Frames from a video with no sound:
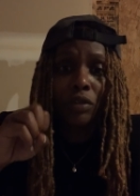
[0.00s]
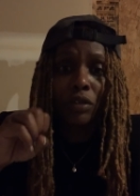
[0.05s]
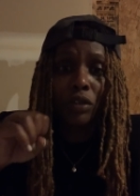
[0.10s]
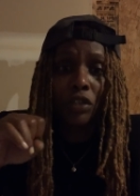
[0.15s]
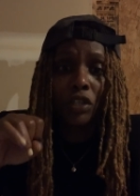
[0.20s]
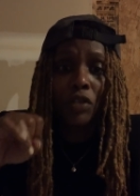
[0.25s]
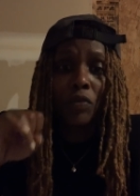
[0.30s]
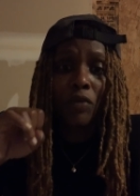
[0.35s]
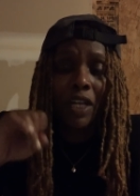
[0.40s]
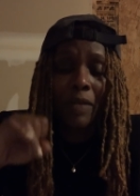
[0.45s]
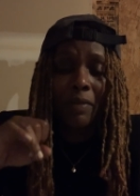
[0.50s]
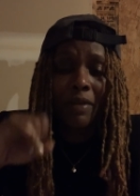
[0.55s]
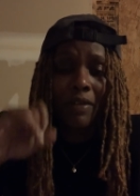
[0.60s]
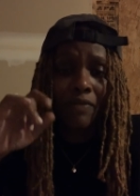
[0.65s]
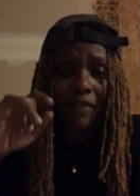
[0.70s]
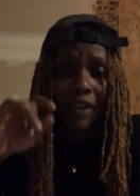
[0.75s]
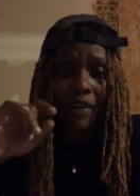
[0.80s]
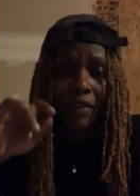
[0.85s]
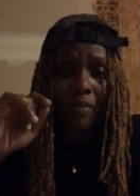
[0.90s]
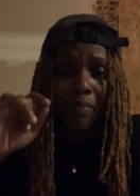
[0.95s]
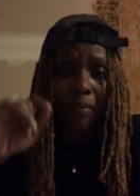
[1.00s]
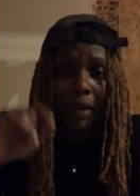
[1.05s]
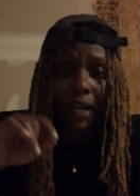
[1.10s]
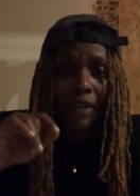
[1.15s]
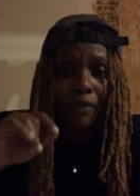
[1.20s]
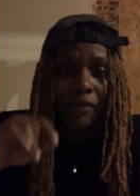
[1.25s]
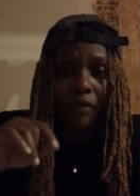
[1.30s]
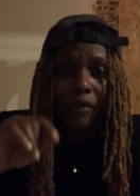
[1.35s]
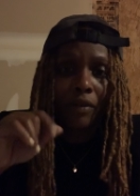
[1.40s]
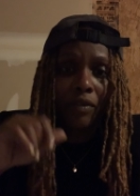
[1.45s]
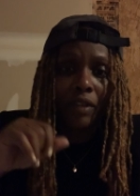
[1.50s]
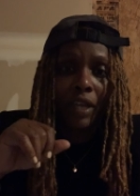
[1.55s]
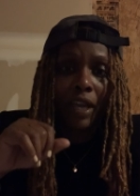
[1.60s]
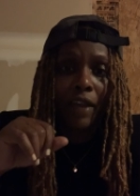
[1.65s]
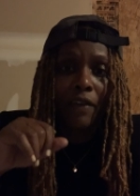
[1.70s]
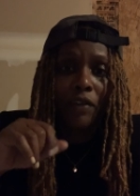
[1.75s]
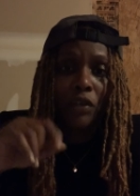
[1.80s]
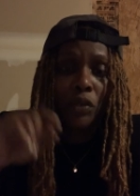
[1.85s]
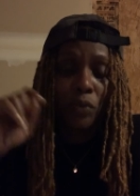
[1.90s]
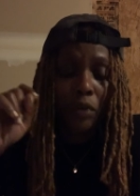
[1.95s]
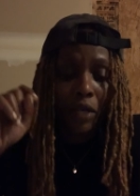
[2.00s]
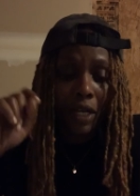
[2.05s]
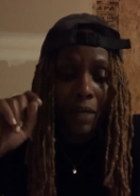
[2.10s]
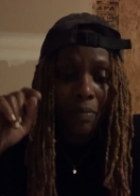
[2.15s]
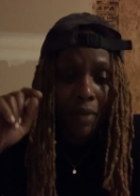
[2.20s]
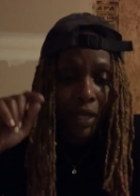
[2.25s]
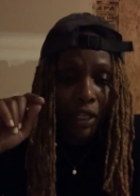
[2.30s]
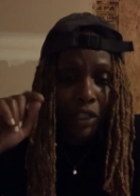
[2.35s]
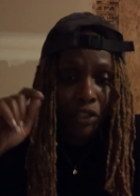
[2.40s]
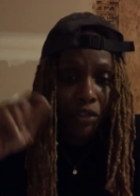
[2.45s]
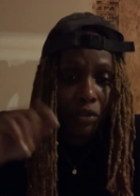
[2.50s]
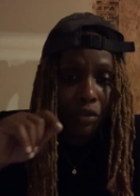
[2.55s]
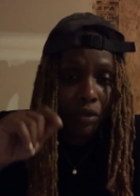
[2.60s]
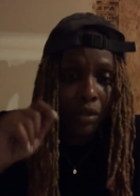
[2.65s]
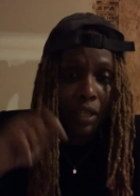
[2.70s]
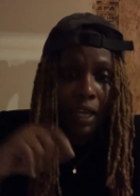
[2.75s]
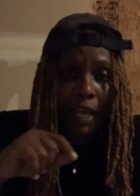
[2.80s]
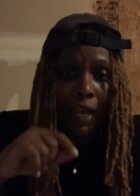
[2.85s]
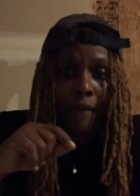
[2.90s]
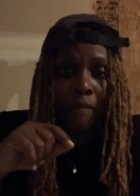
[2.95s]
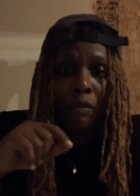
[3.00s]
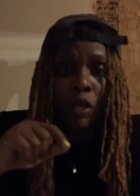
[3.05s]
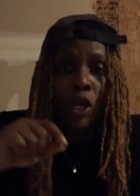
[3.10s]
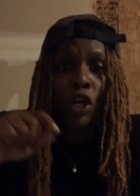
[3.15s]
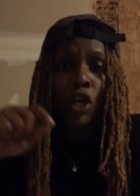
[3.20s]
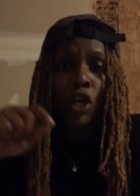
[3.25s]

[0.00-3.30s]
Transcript: So you want to be very mindful of that. You want to make sure that